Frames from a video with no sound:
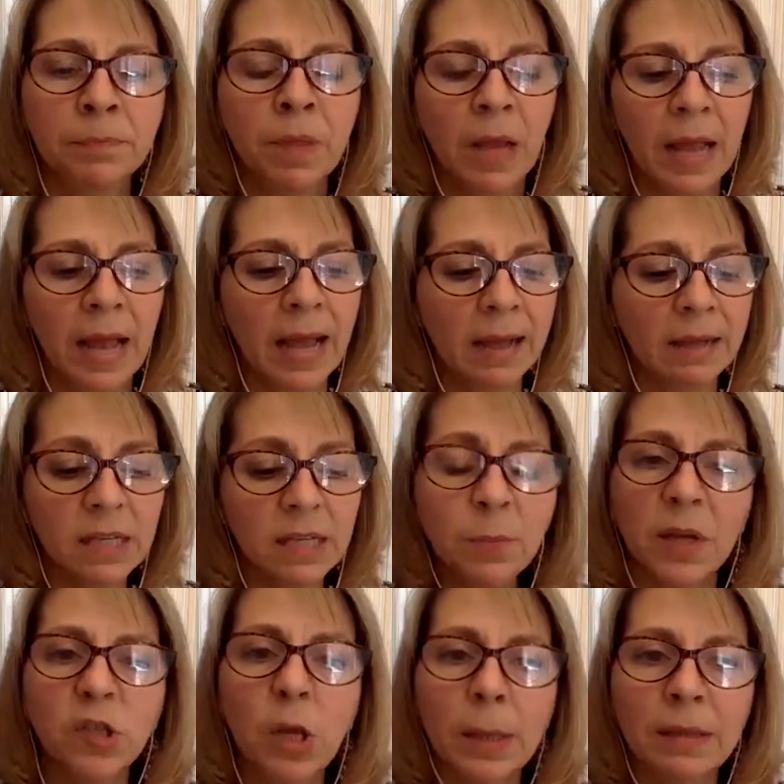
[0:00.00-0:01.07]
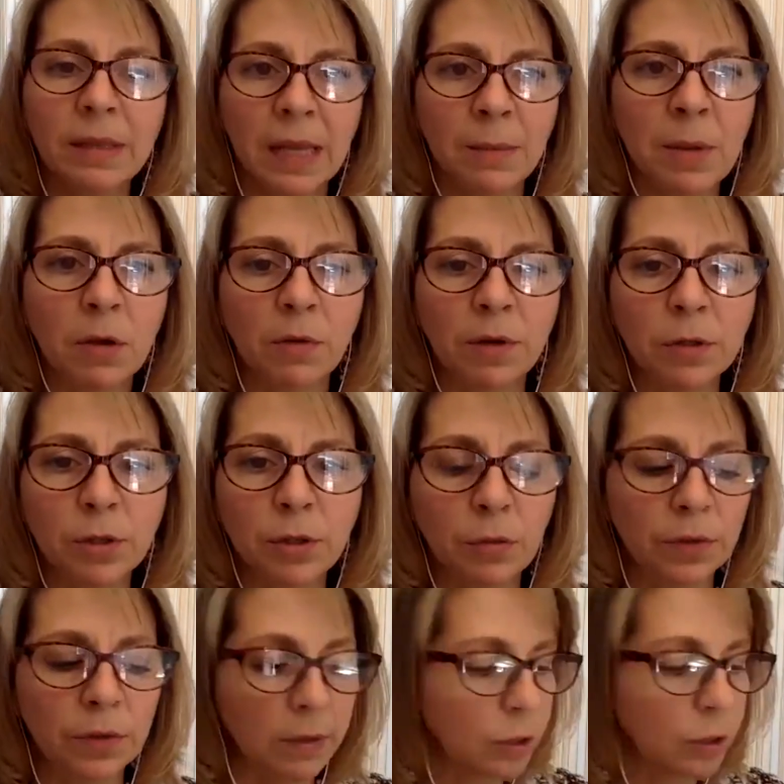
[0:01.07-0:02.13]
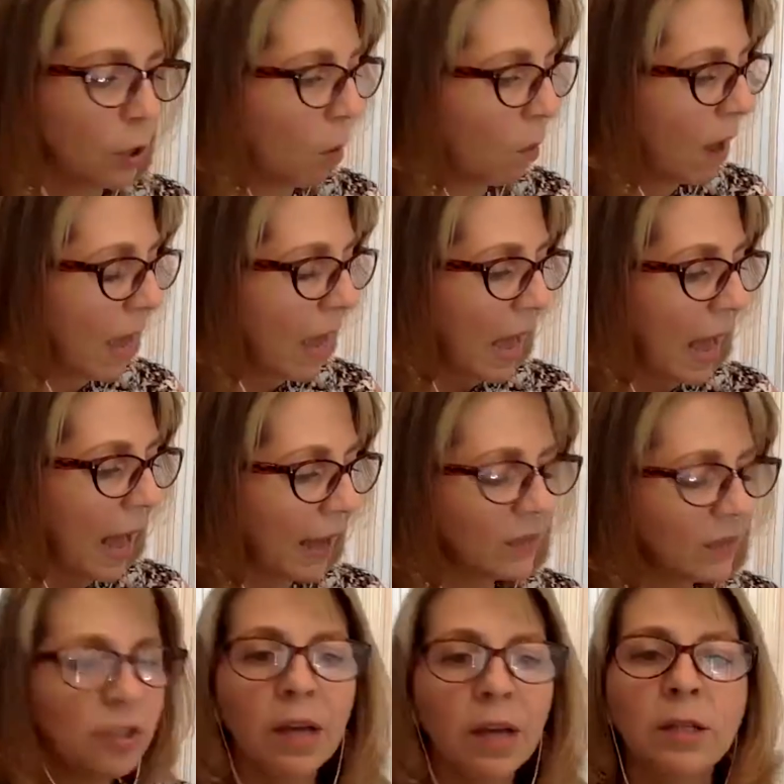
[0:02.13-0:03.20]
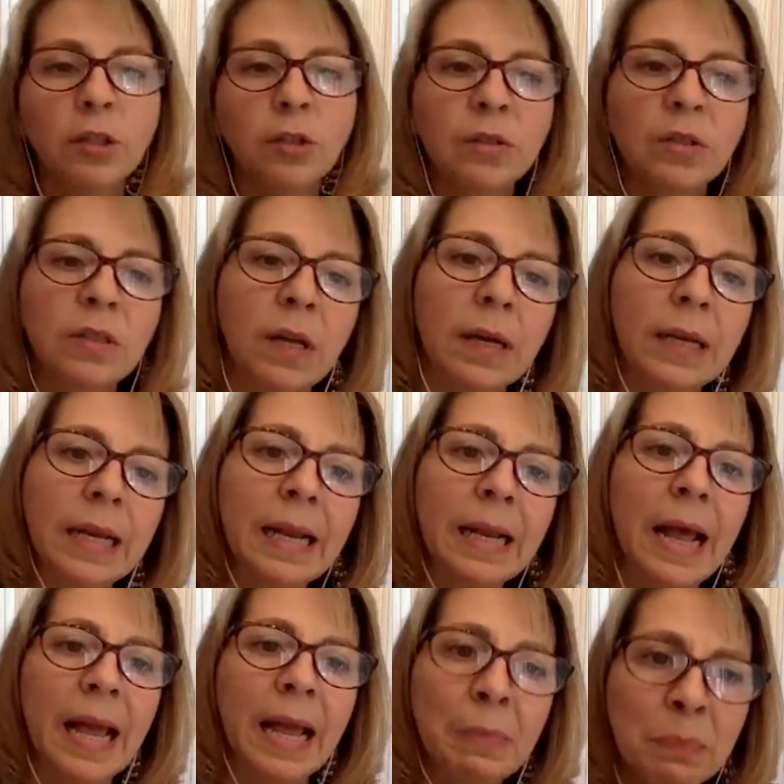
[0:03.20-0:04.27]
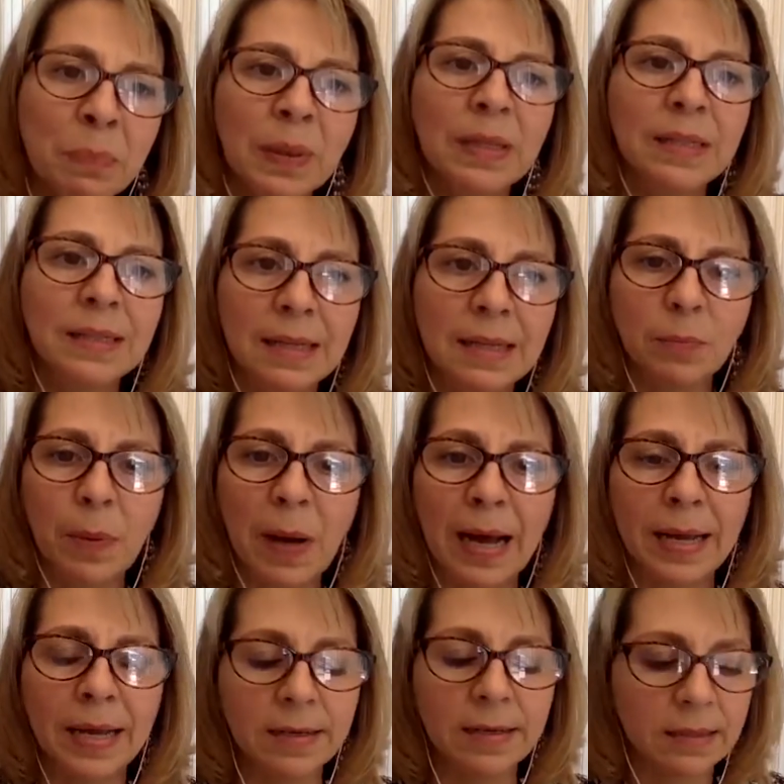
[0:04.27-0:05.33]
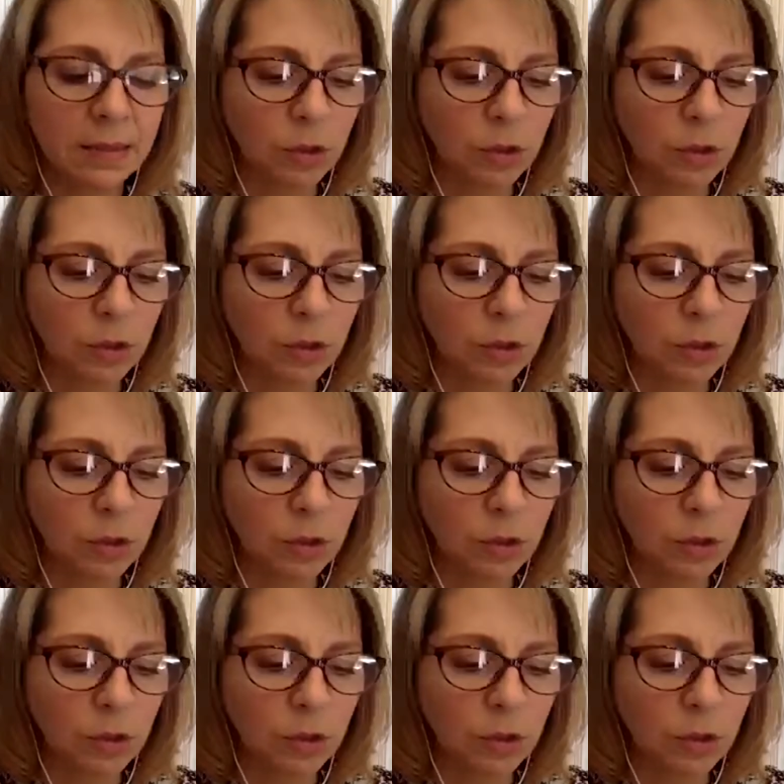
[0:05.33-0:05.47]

and especially the immigrant students. So I started to study implicit bias.